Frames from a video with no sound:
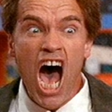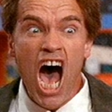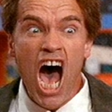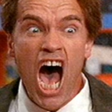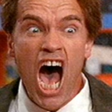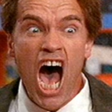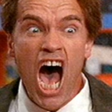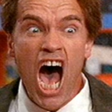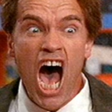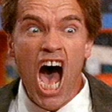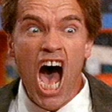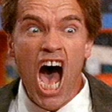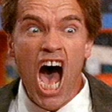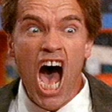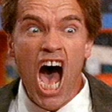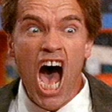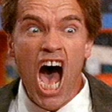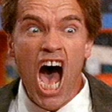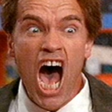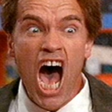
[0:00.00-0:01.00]

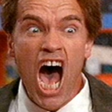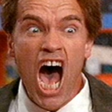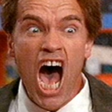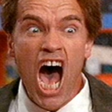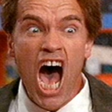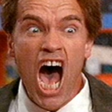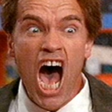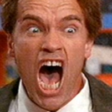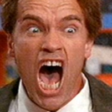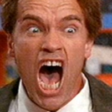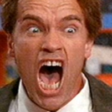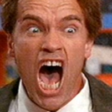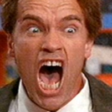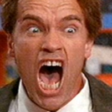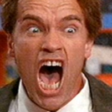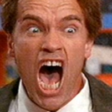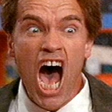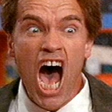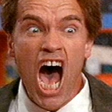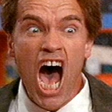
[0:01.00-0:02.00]

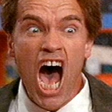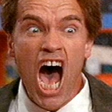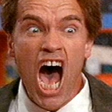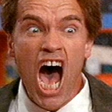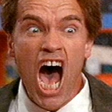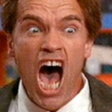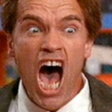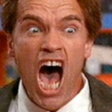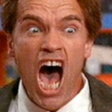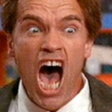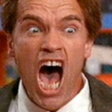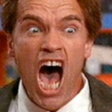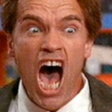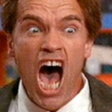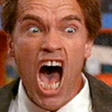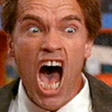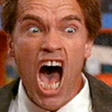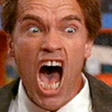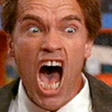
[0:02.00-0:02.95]
The face doesn't move, so there is nothing to read.